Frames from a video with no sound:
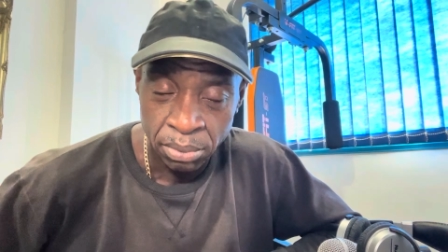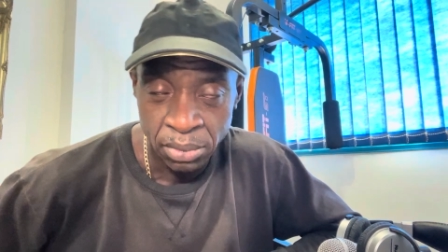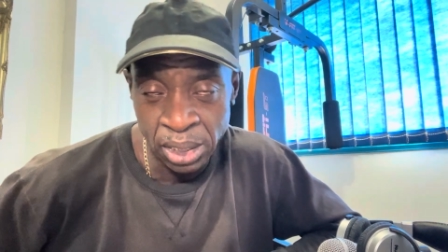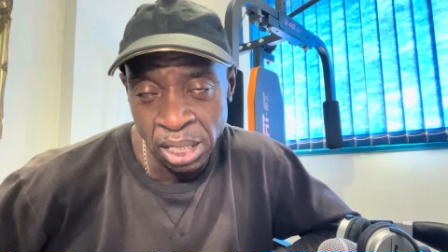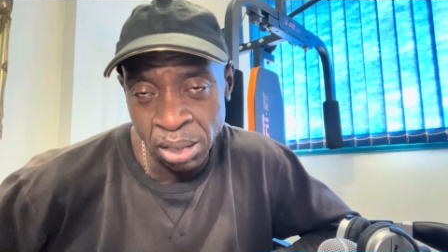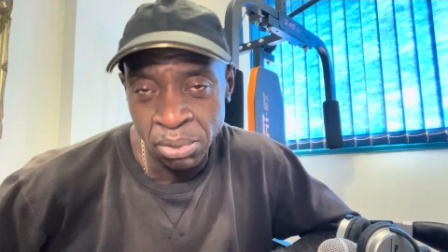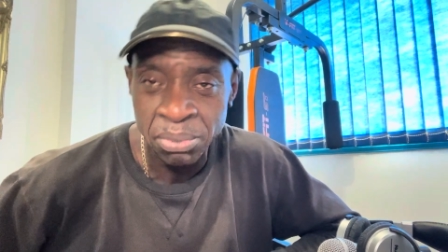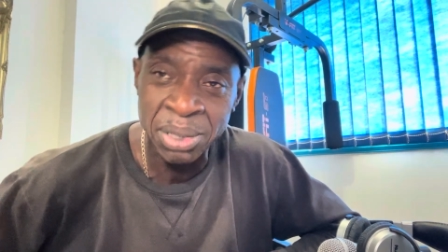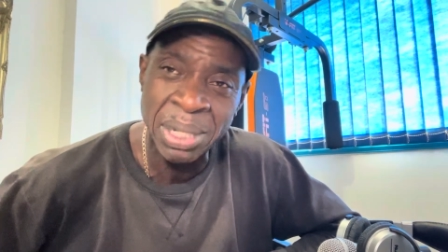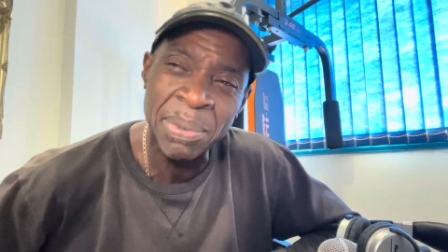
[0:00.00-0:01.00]
Well,
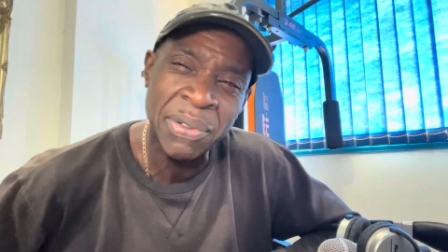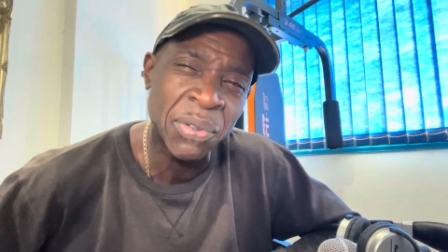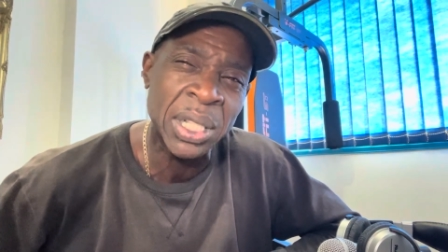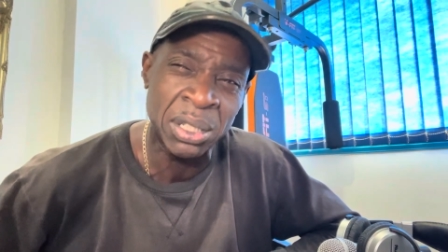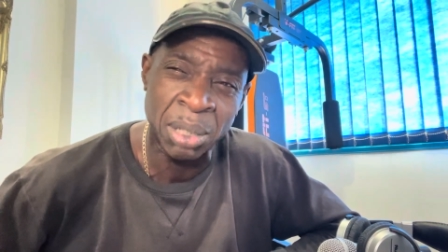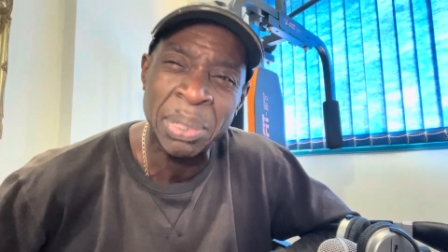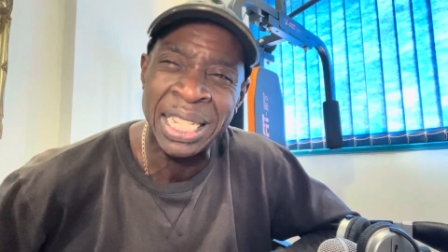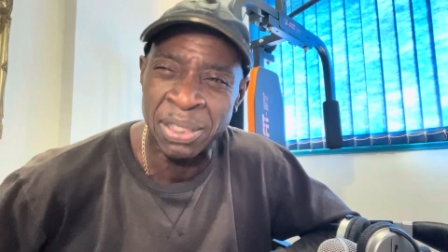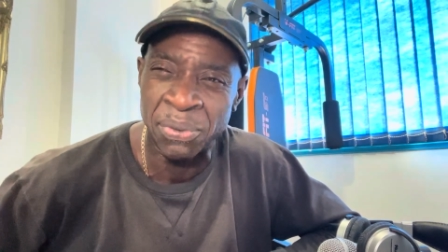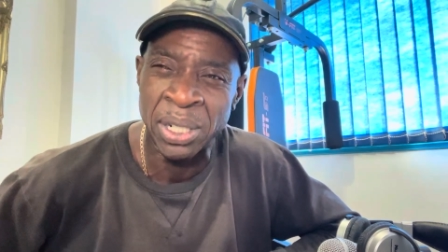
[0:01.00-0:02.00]
maybe if you've killed a
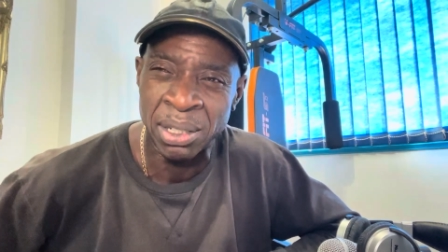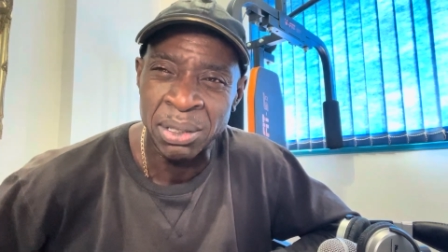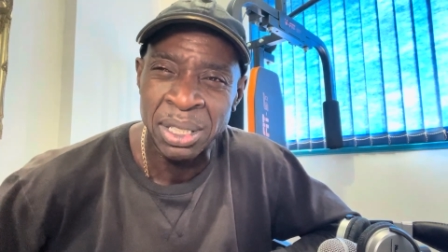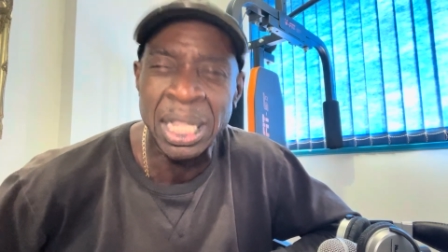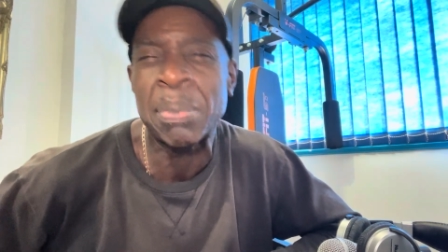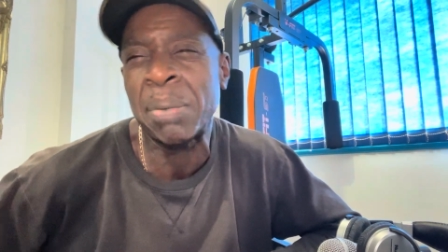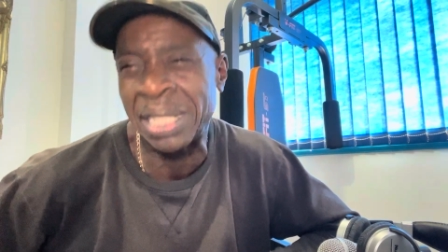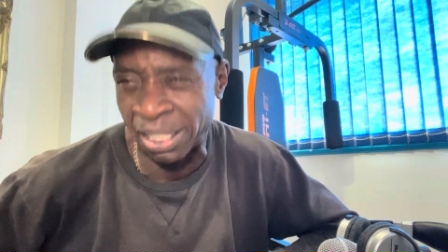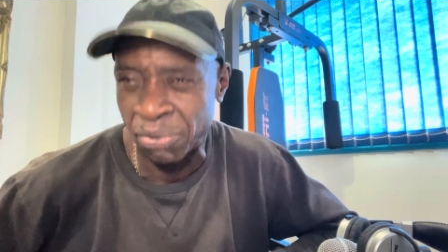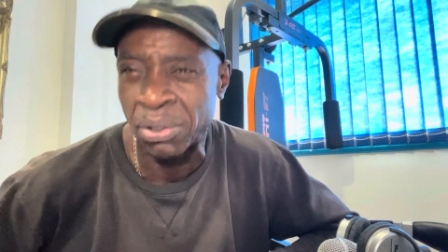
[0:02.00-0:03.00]
paedophile, that might be
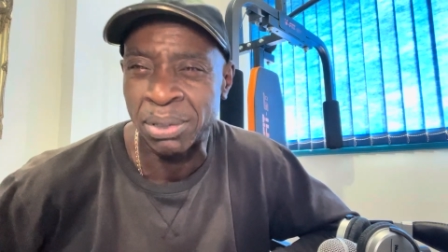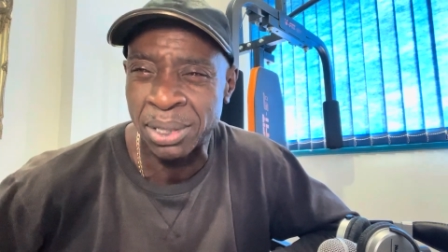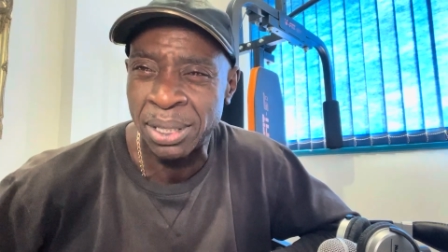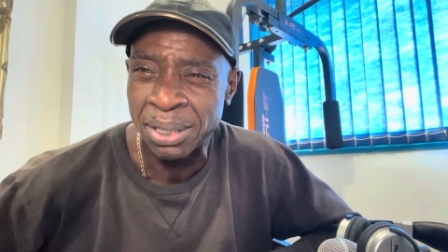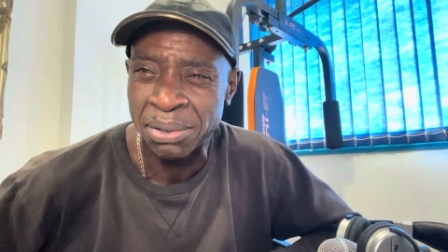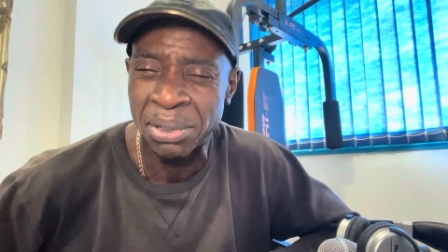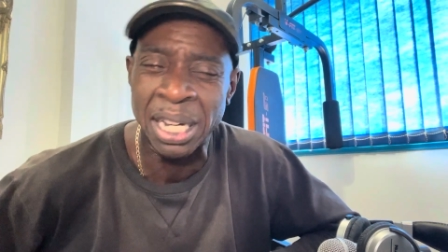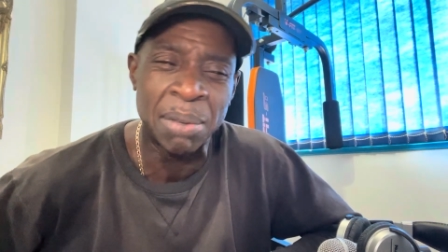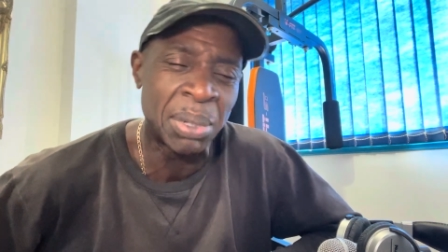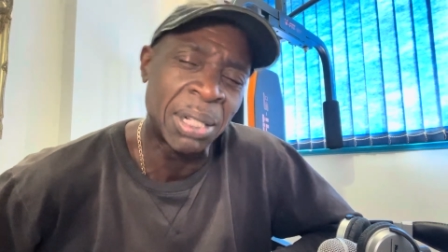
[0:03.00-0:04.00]
different.
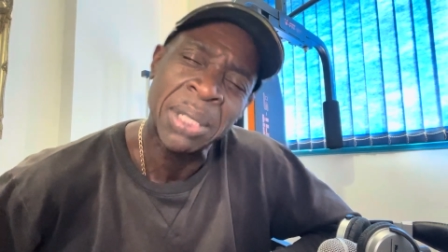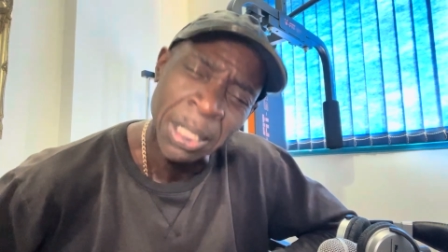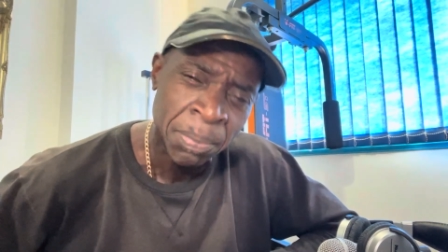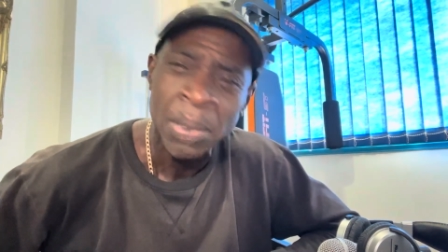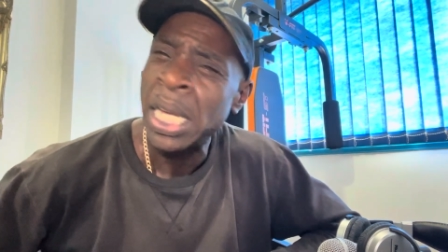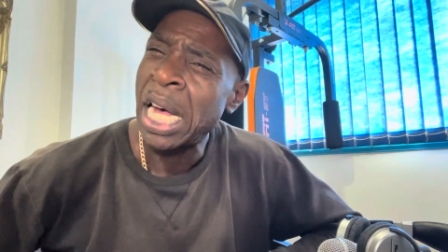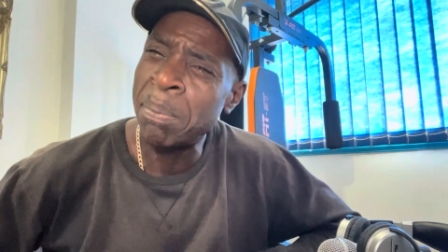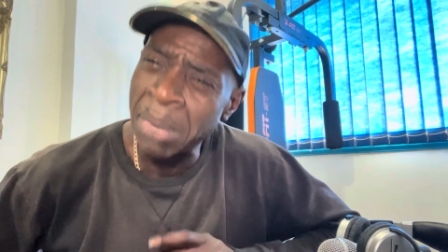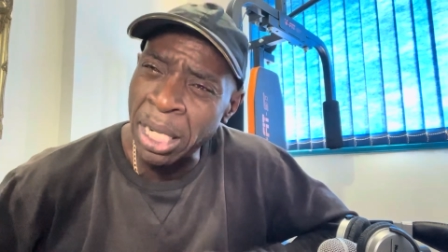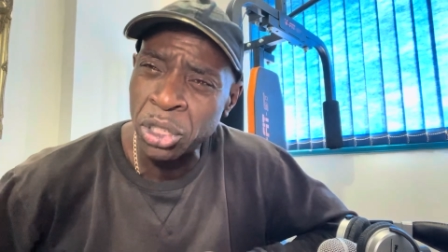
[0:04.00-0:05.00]
Right, but a
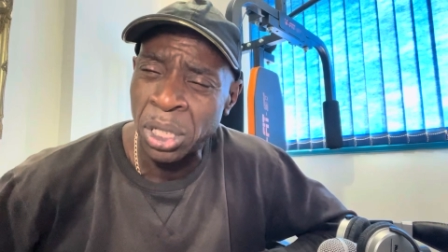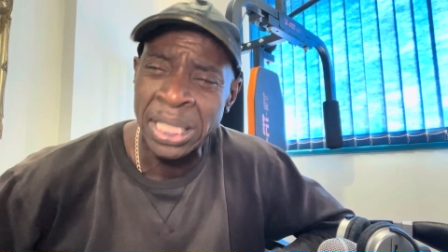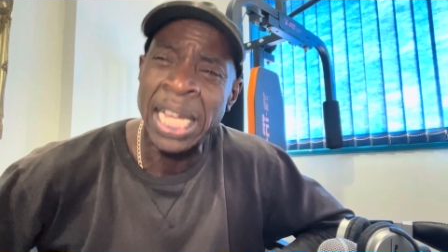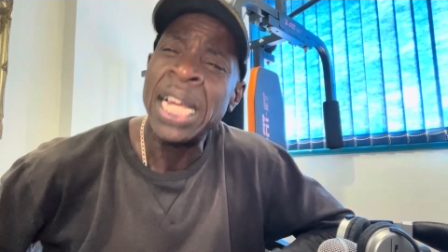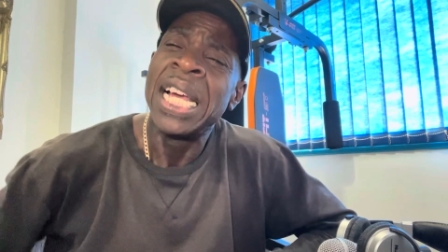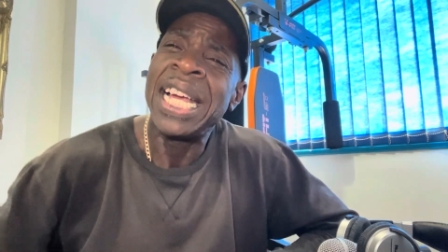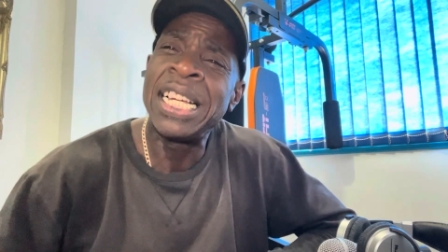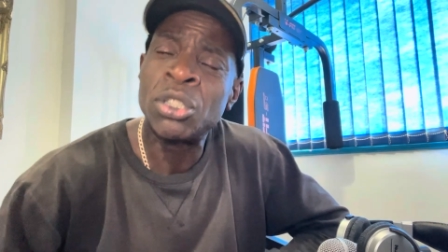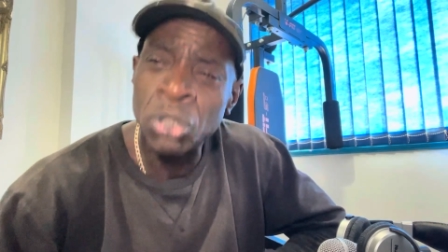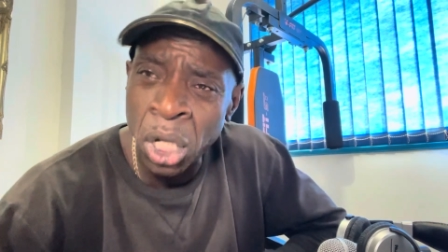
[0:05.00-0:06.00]
mugshot, yeah,
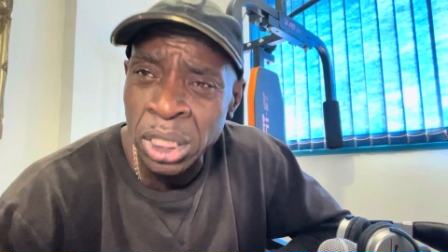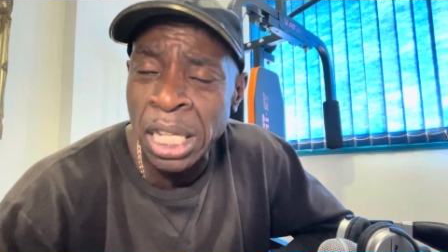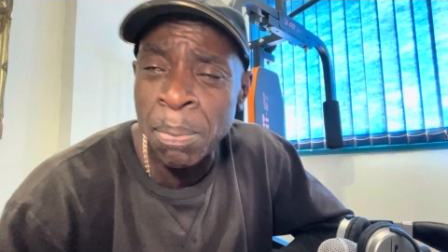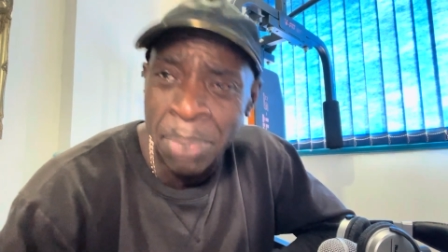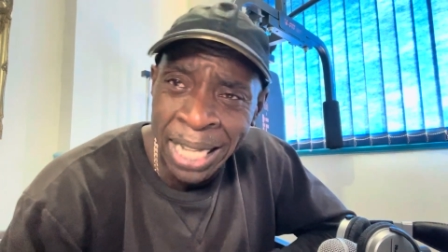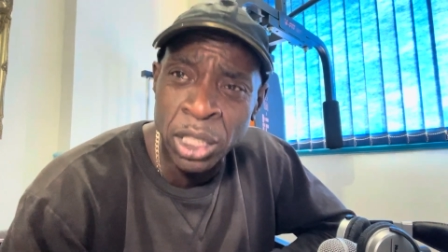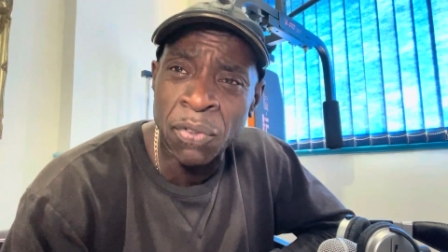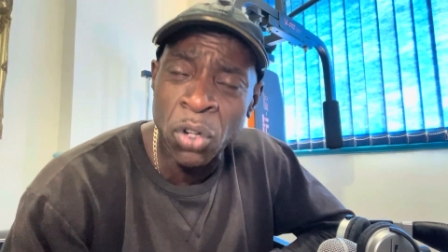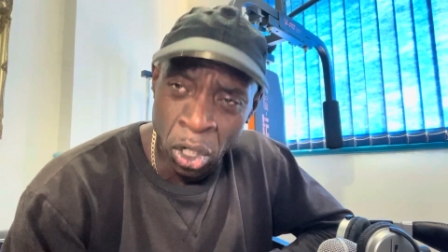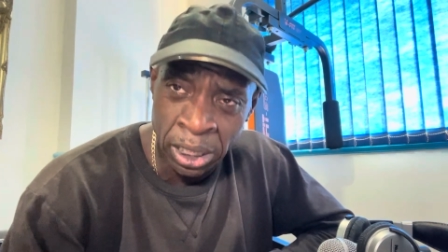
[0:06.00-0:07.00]
is not a badge of
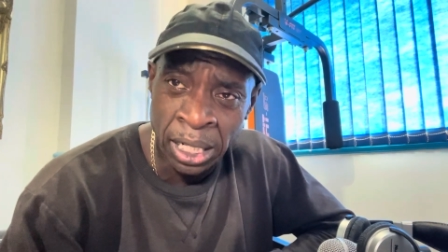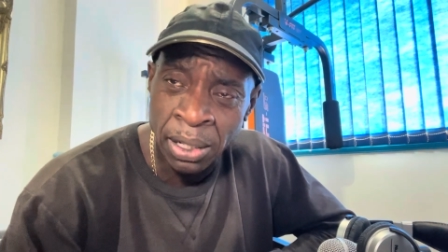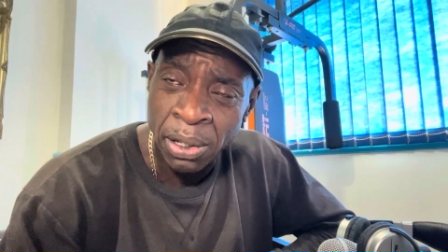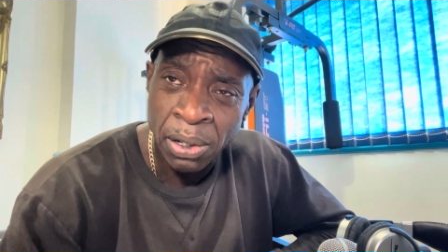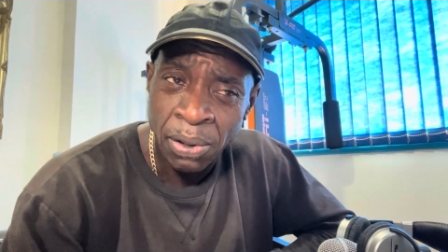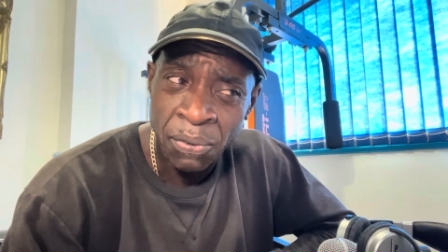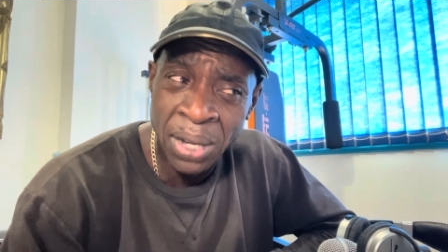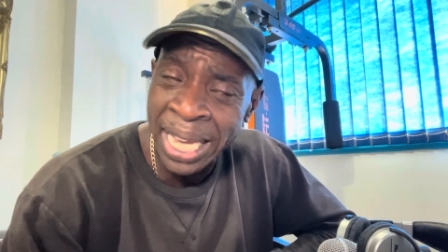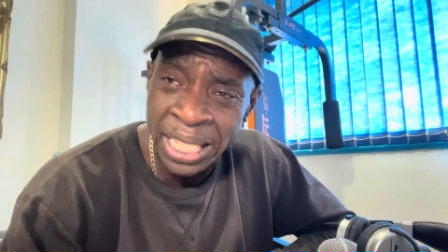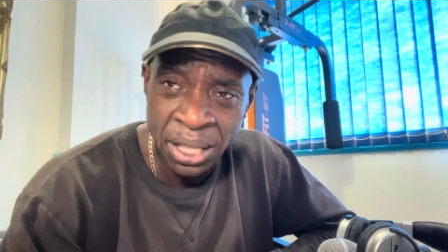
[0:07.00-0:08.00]
honour
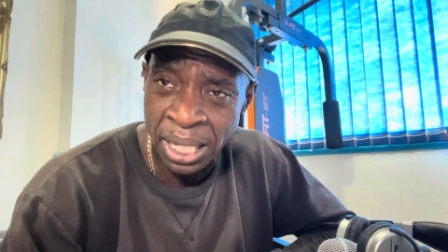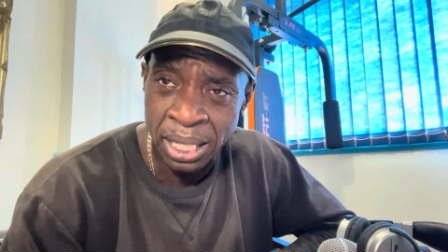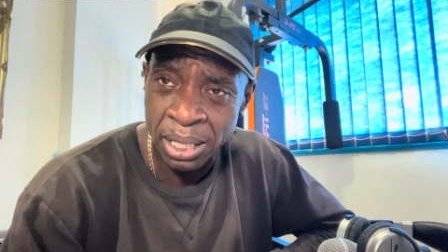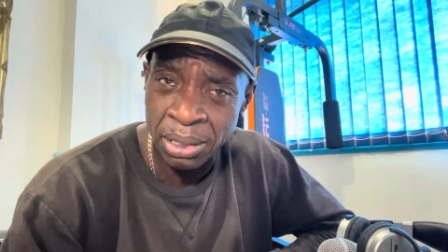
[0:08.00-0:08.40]
for anything.